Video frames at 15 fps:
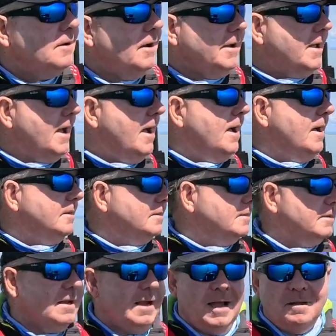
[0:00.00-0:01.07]
I
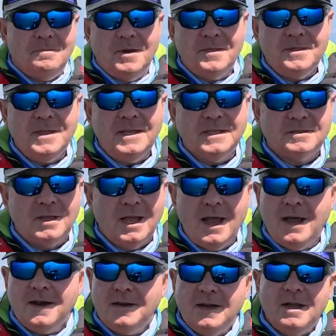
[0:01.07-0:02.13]
can't. I think it's
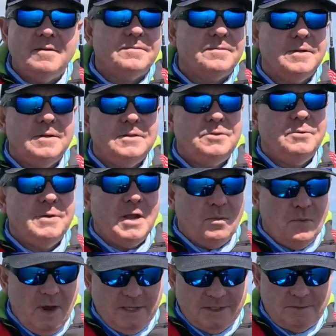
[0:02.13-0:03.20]
hard enough doing
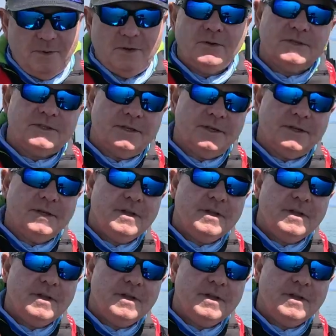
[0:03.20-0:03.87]
it once because